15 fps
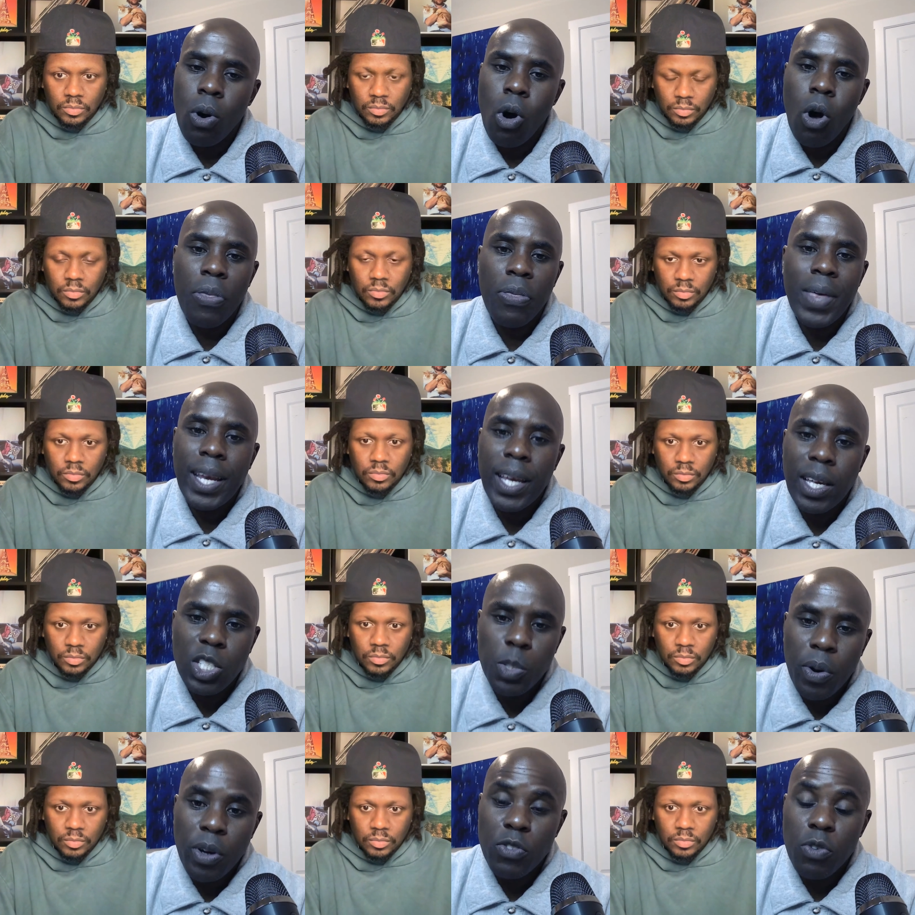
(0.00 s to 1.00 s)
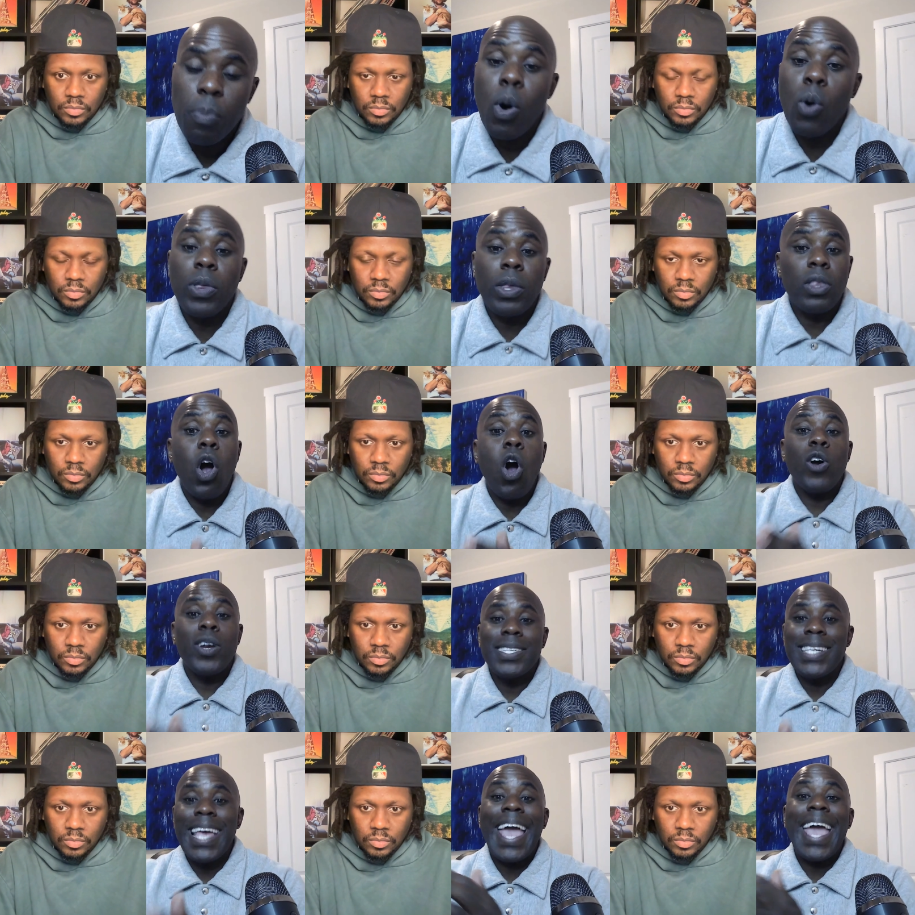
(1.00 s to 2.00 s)
Speaker 1: or authentic experience for both the
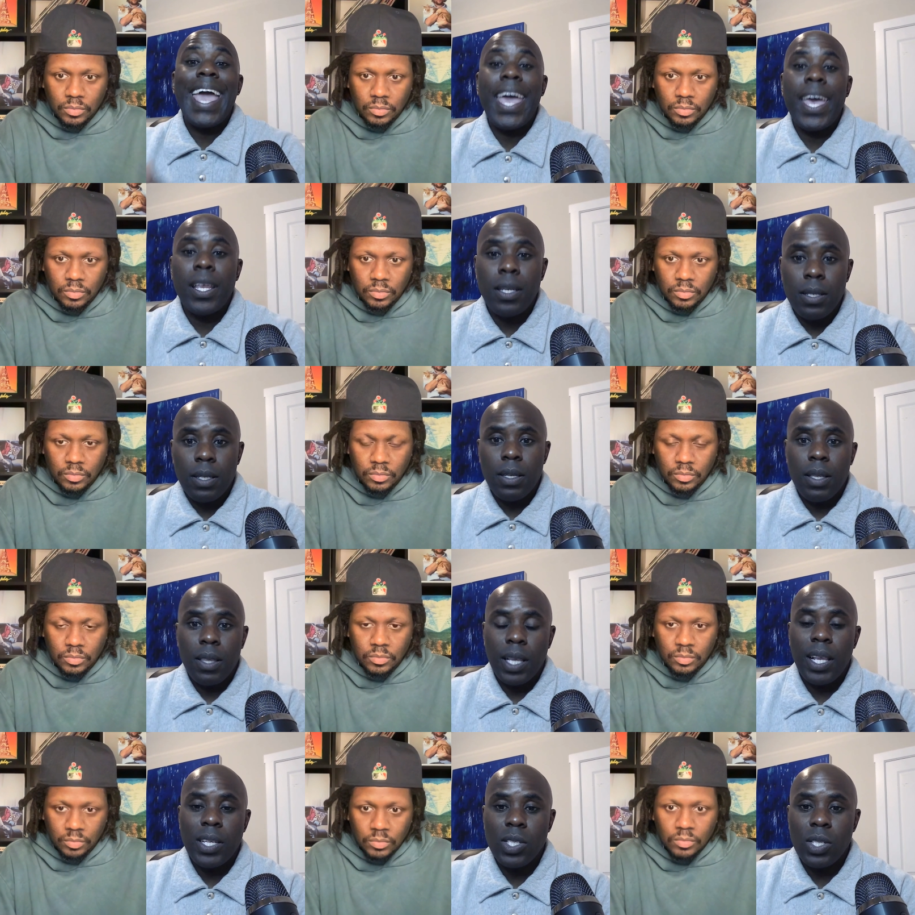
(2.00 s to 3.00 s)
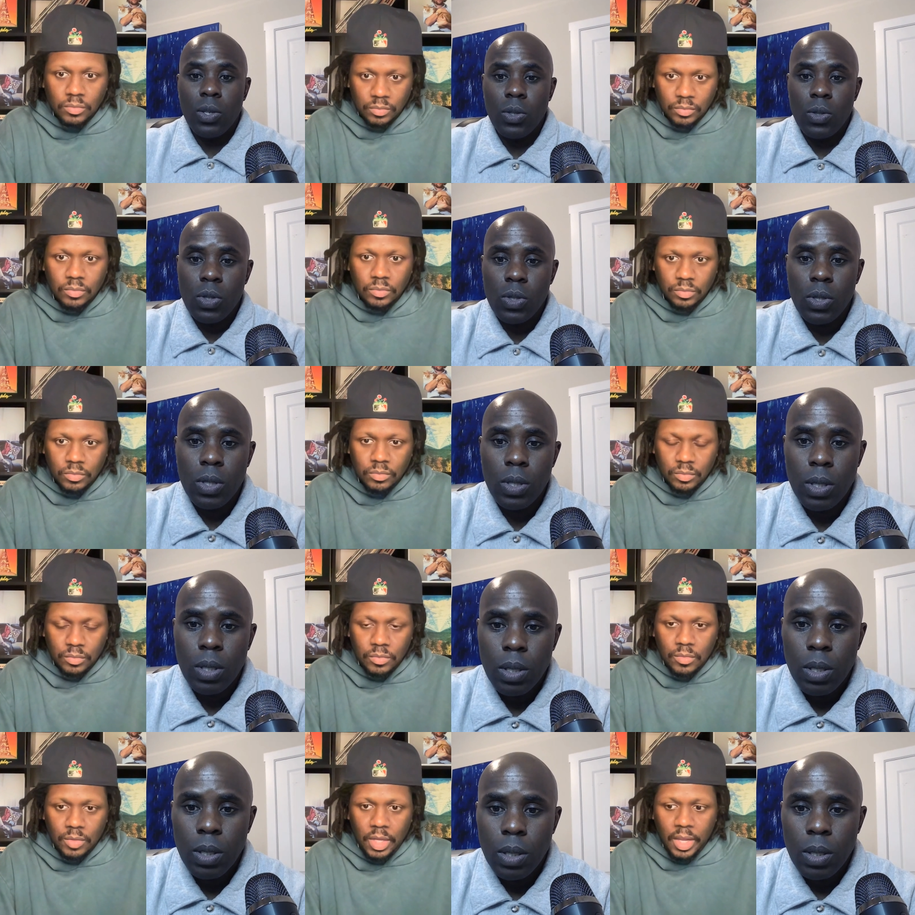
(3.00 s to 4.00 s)
artists and the listeners?
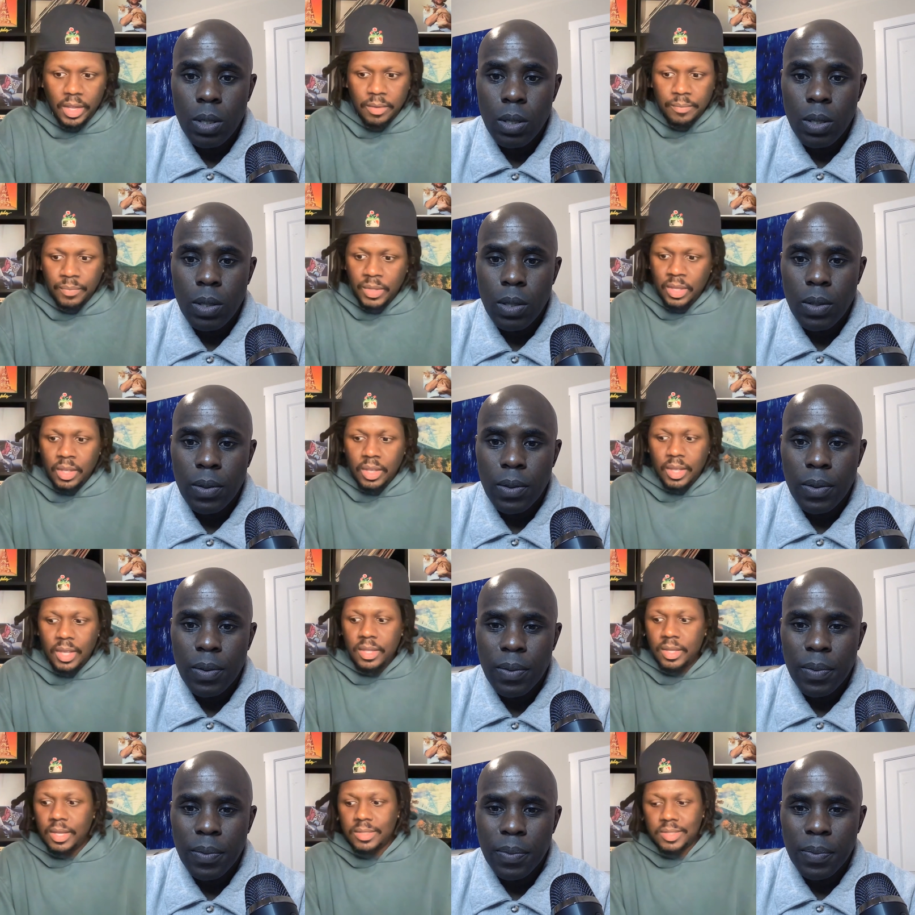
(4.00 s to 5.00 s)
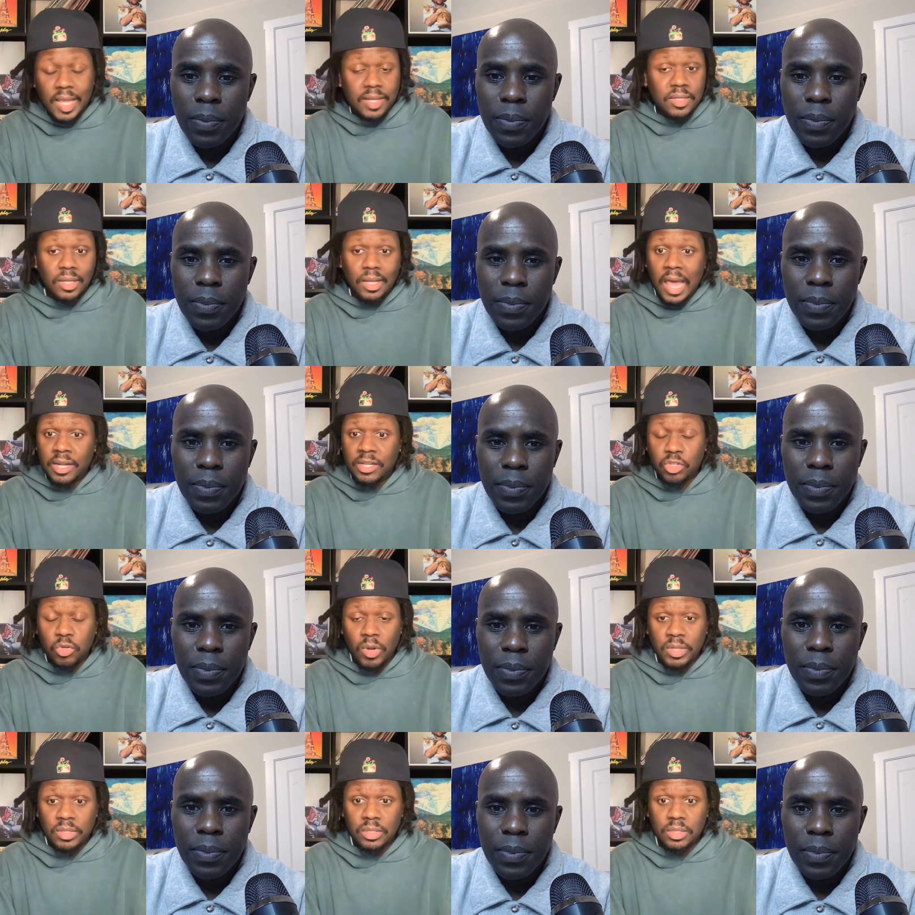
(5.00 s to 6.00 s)
Speaker 2: Yeah. It, it takes a lot of
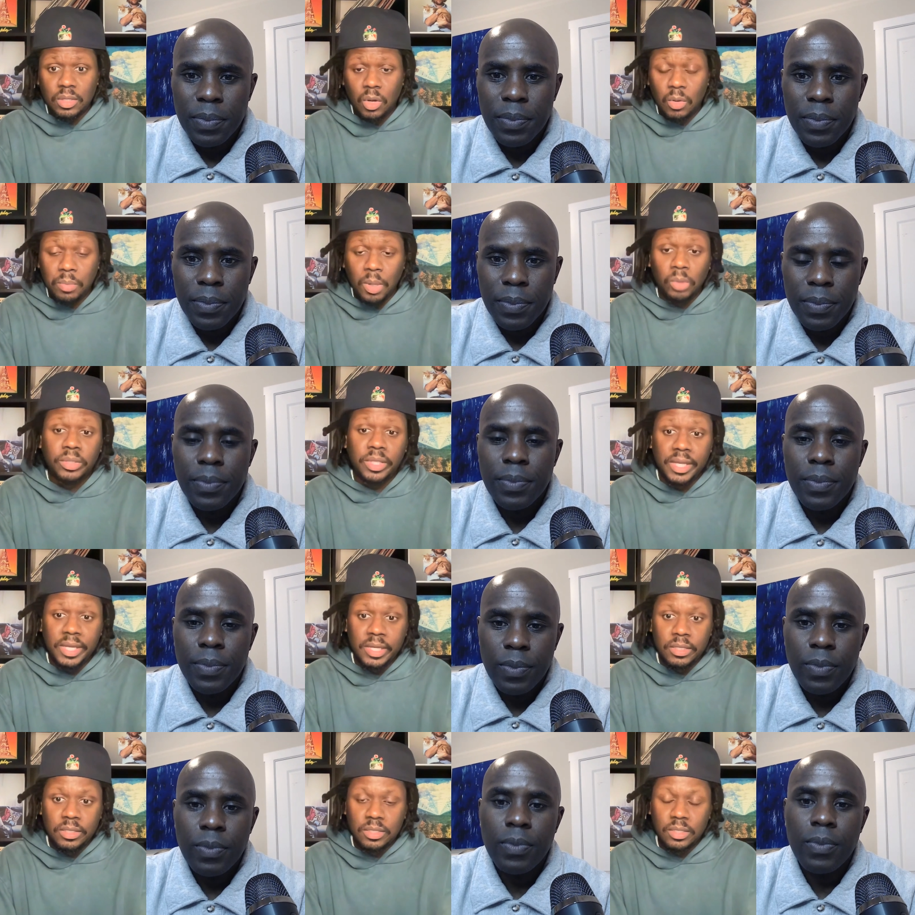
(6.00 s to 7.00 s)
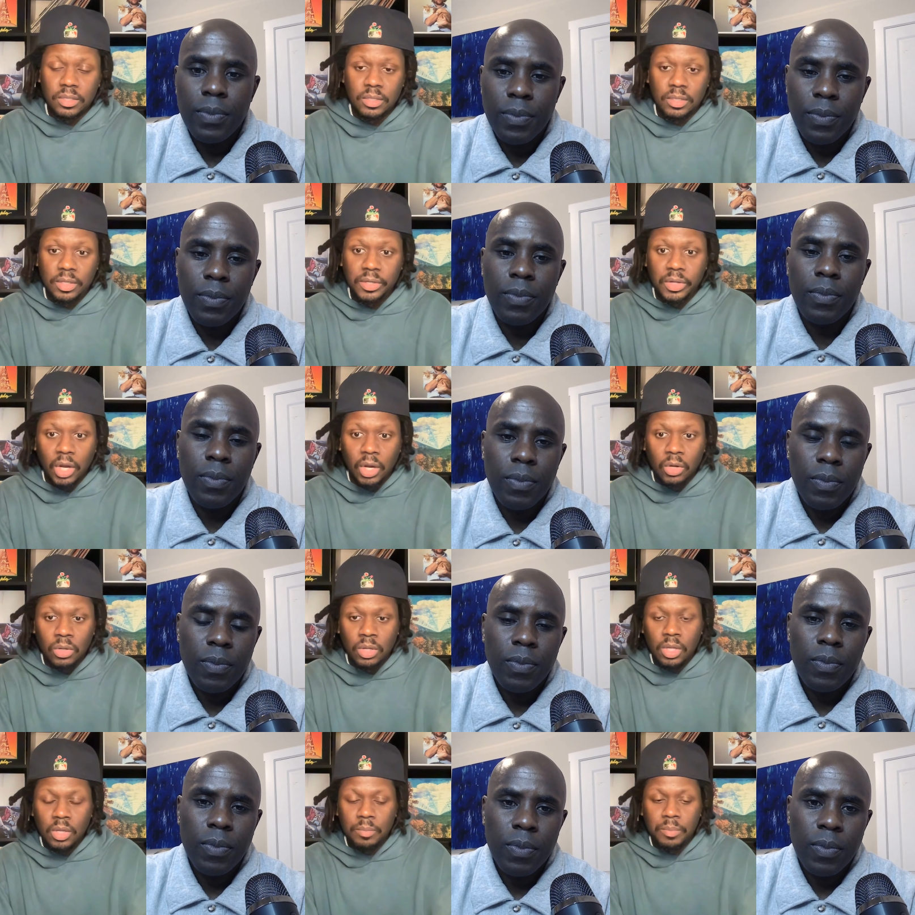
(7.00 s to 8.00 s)
trust on both ends, mm. you know,
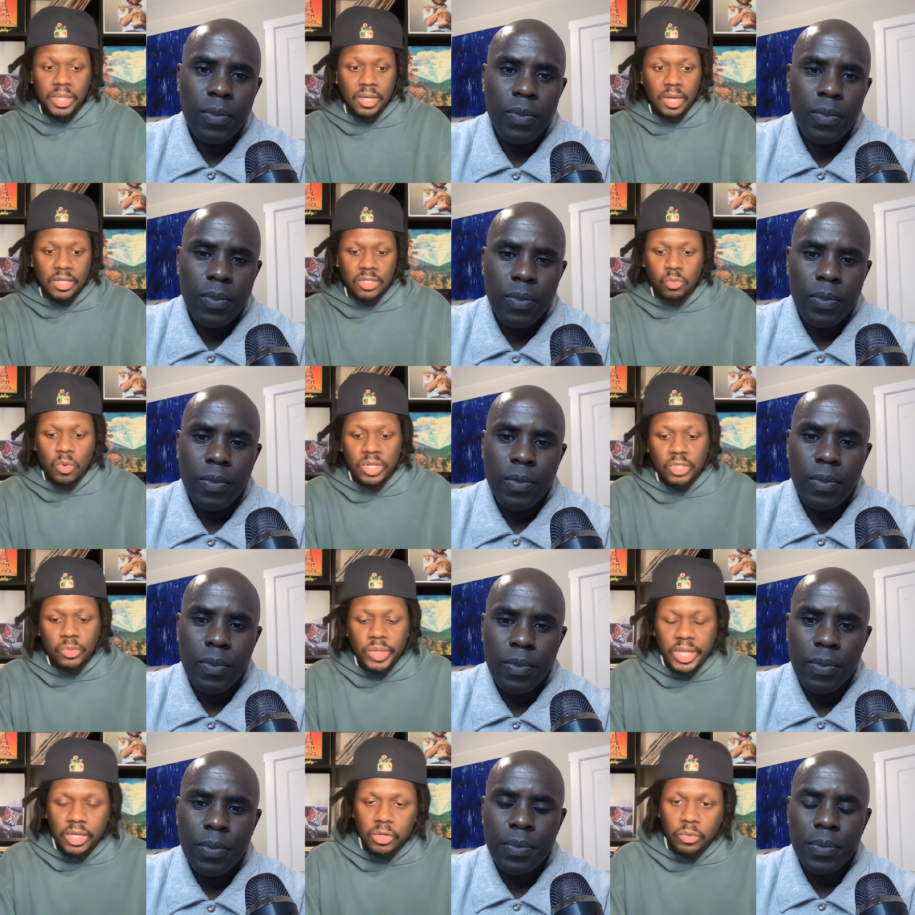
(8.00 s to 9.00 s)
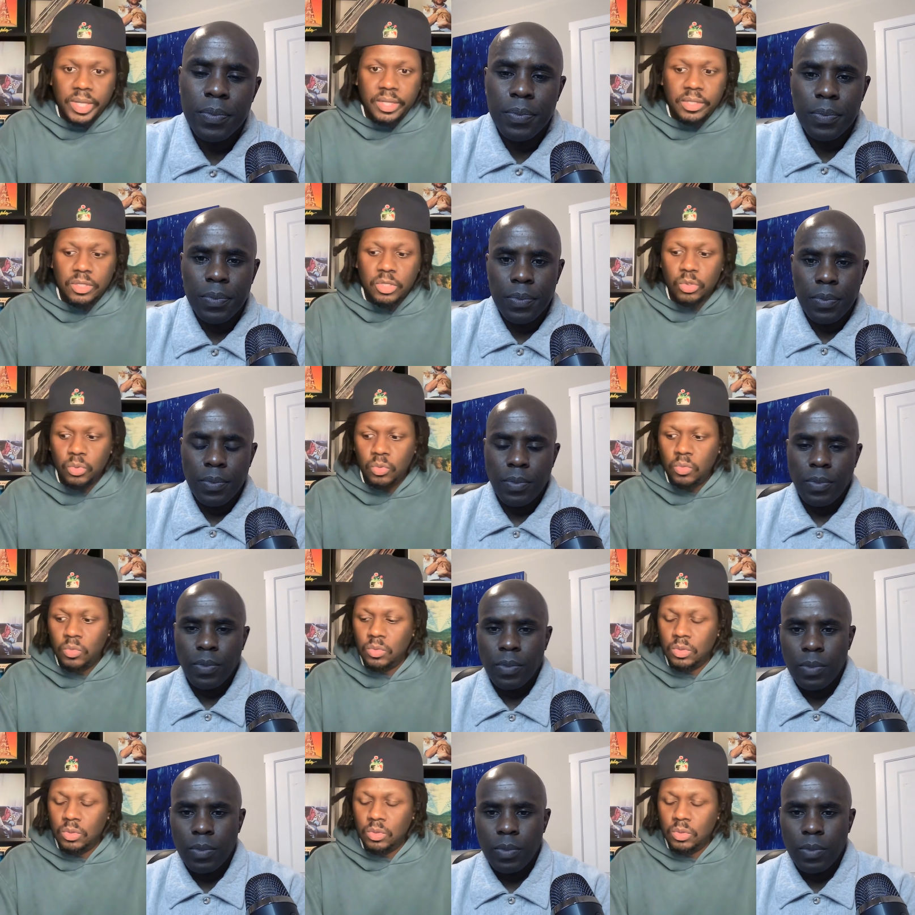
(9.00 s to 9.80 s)
because once we agreed to